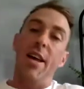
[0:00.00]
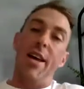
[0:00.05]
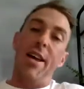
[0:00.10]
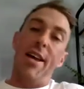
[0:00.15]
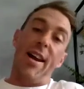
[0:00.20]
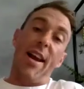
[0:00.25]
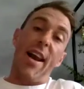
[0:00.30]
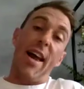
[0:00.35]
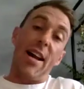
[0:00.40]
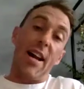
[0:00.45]

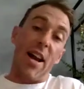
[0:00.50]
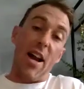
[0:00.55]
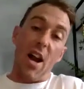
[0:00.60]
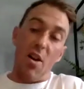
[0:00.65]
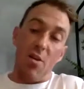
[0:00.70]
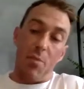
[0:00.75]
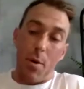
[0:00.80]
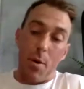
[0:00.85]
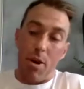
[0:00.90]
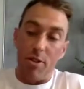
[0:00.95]
luckily
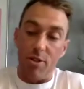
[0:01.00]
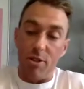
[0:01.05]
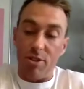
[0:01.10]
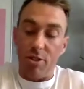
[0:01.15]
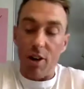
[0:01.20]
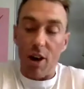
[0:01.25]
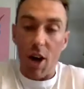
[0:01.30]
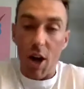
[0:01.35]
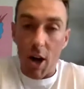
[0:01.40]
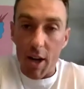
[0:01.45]
enough, because it's
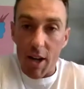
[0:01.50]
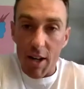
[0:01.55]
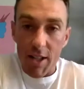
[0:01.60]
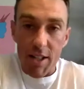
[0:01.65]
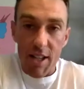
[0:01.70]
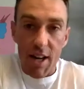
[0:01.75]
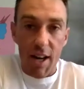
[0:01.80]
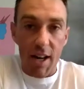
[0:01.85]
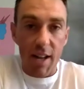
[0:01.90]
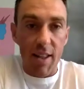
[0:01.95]
a lager,
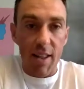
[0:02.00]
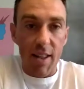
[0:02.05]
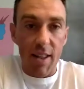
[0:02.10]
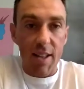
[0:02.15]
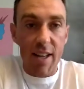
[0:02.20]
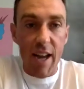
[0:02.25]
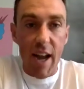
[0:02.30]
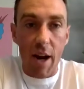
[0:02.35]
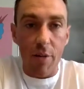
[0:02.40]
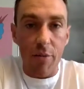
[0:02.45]
sitting in
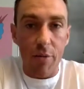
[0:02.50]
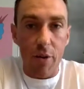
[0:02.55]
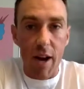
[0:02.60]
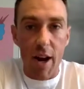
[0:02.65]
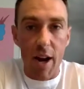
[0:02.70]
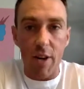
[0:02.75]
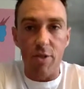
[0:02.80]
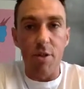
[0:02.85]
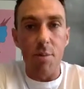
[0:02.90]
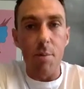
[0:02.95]
the tank for an
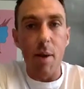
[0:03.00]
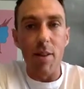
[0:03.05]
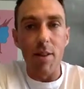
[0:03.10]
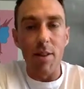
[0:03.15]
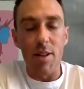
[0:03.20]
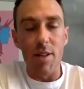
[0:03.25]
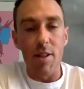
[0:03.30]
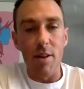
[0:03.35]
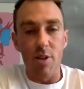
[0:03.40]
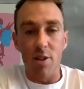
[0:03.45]
extra month,
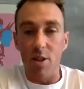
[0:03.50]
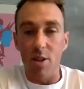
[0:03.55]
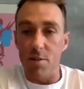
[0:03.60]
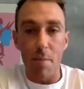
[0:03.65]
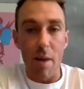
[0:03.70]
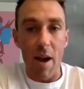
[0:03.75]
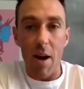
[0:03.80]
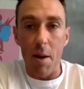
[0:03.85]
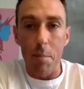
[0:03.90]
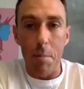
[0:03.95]
it just
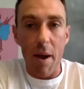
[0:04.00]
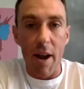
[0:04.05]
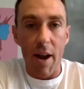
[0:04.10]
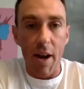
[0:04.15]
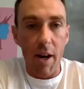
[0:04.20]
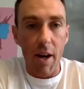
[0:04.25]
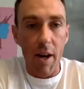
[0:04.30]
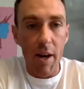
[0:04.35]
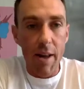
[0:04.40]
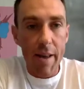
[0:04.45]
made it
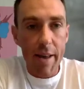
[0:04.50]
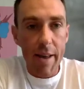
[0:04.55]
better.